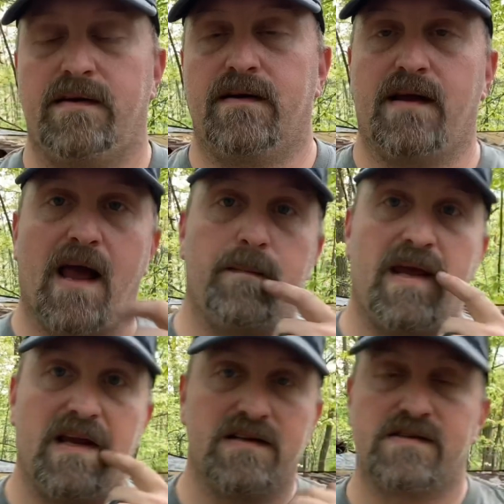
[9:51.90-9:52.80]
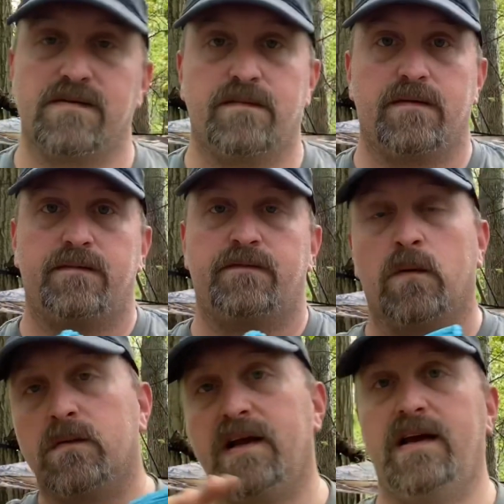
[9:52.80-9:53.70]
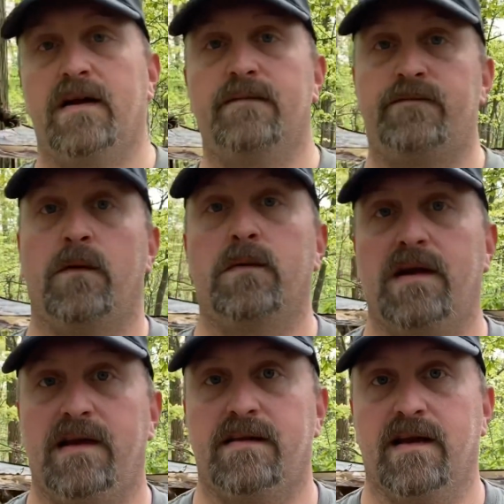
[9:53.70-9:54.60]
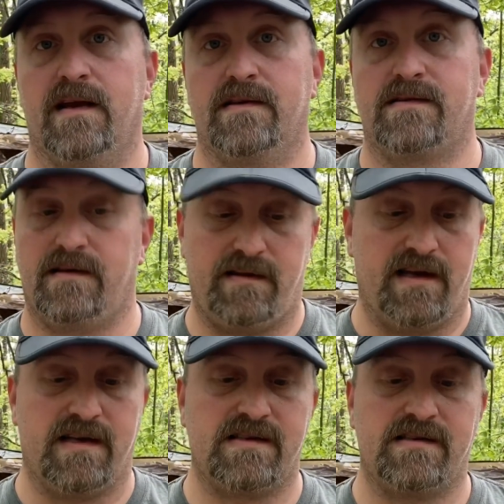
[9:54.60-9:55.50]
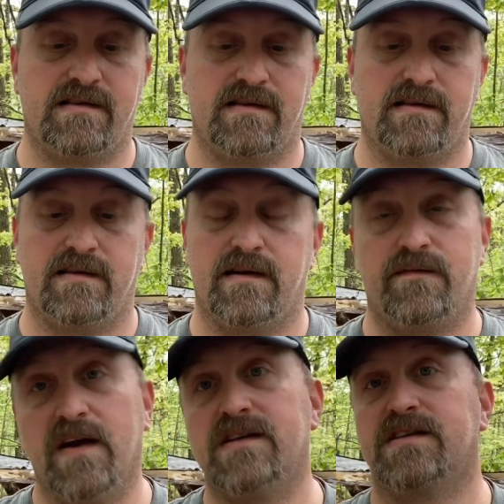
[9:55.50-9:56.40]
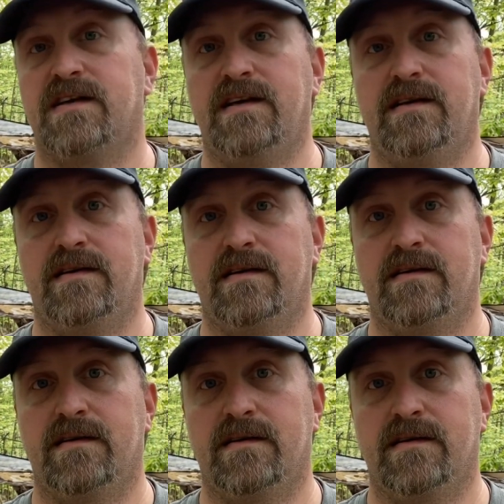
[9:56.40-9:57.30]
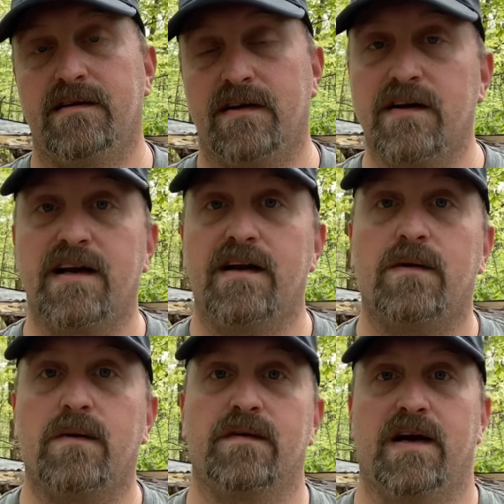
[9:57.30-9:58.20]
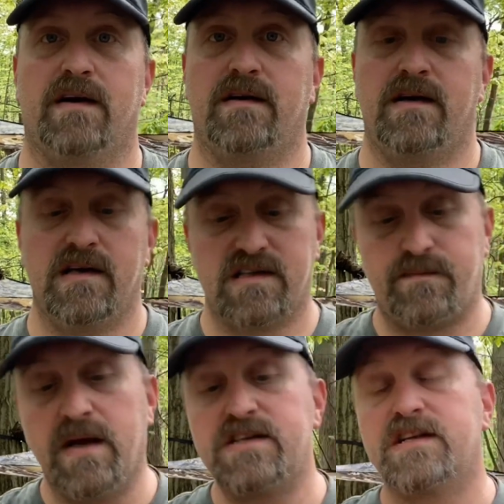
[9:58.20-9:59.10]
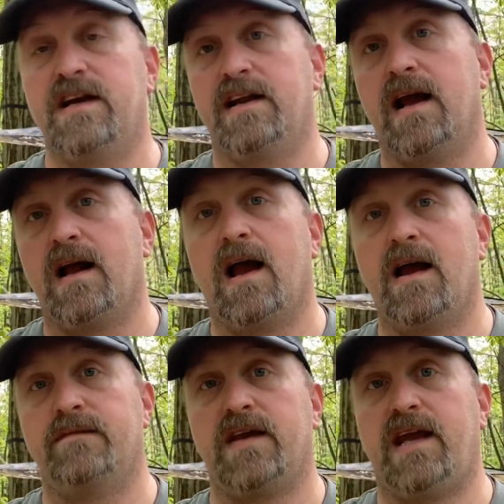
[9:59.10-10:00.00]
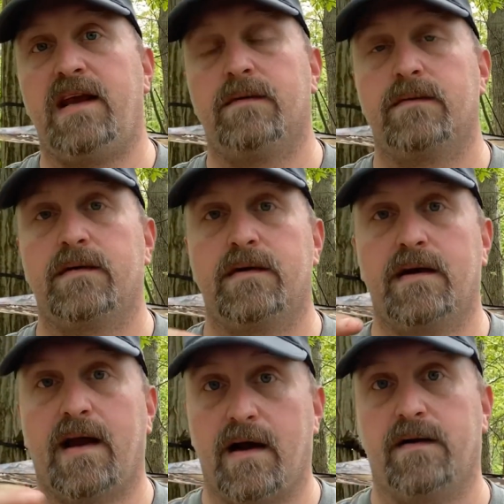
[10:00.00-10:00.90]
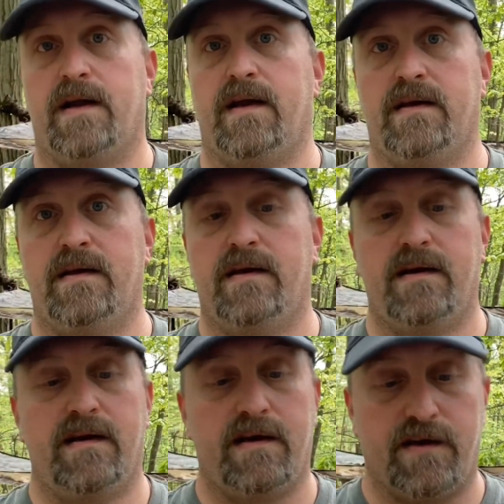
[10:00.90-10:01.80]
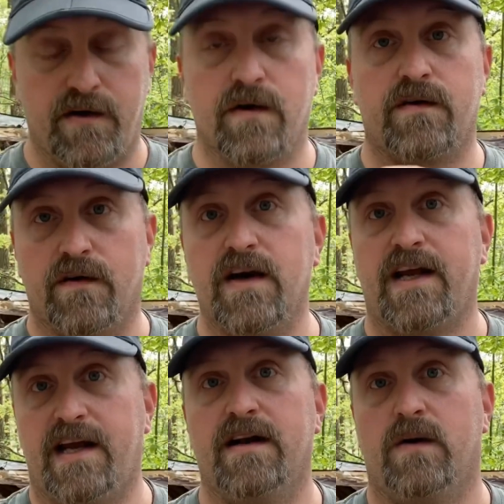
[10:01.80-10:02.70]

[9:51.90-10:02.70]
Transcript: That means folding and unfolding this, eventually, you're going to get a hole there. especially in that high of a heat area. You're going to get a